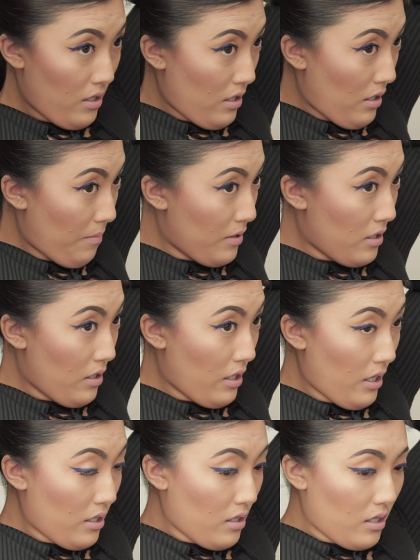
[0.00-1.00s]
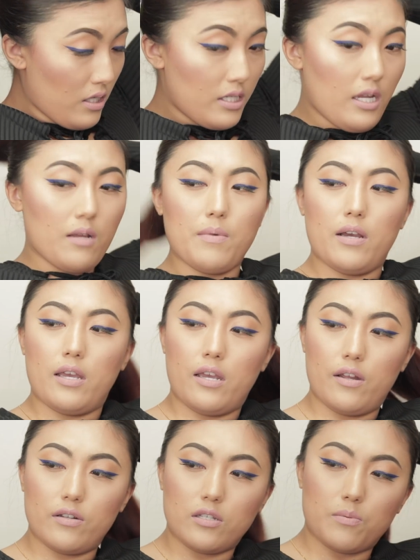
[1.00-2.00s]
Then I'm again gonna take my
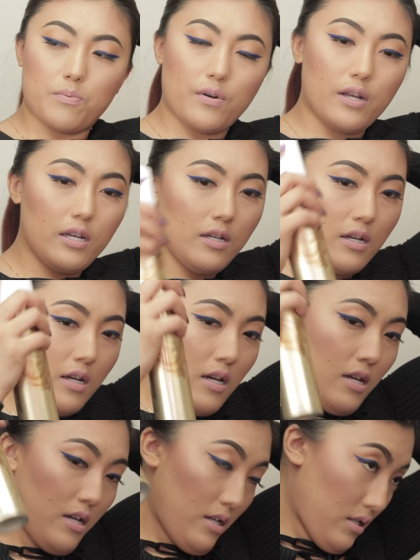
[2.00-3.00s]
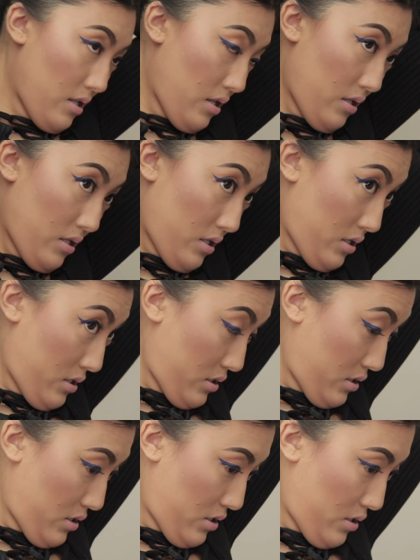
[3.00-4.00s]
hairspray and then
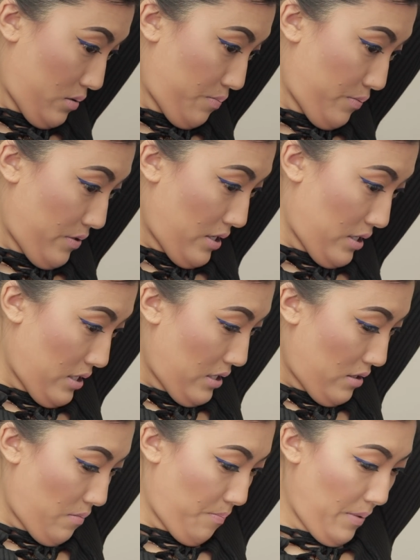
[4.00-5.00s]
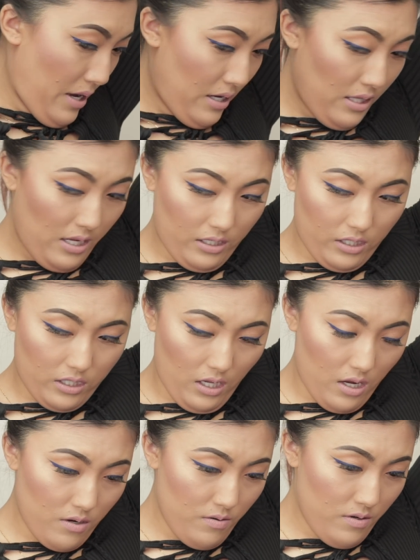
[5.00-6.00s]
just spray it at the back like
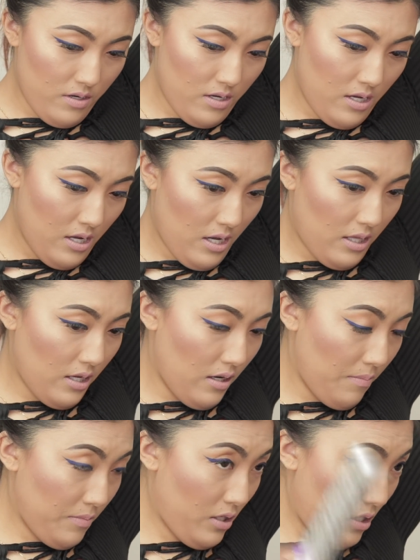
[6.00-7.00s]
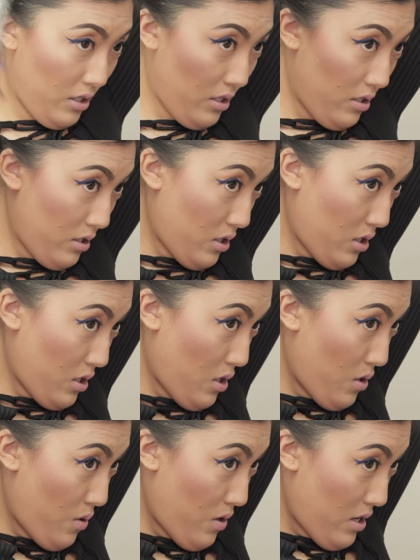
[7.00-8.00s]
so, and then I'm just gonna
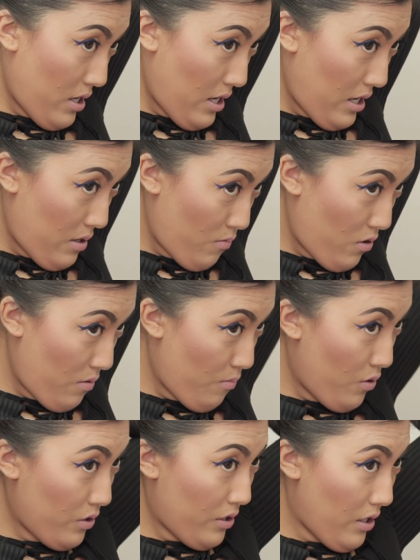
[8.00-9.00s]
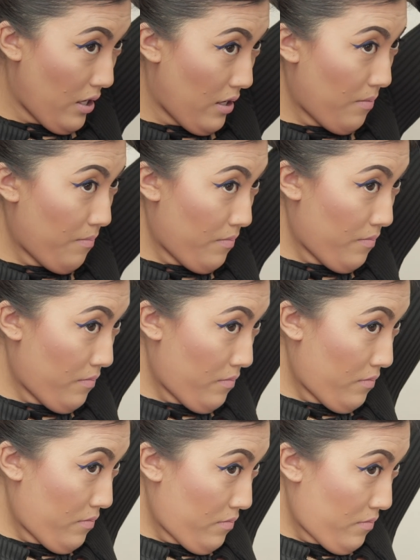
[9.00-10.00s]
go again one more time
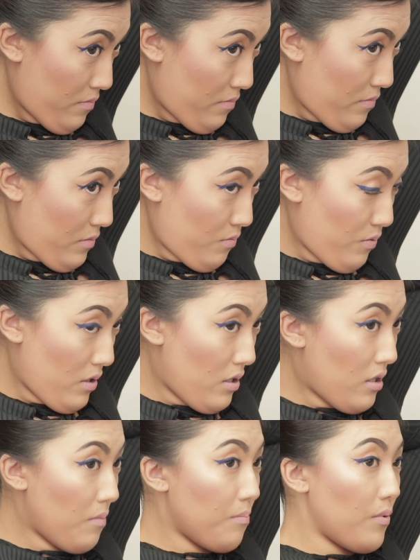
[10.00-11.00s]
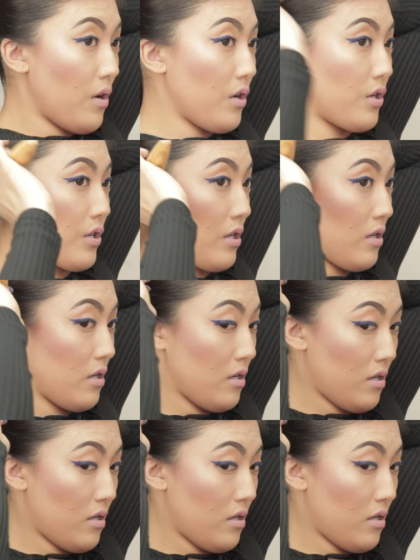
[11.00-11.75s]
with the brush.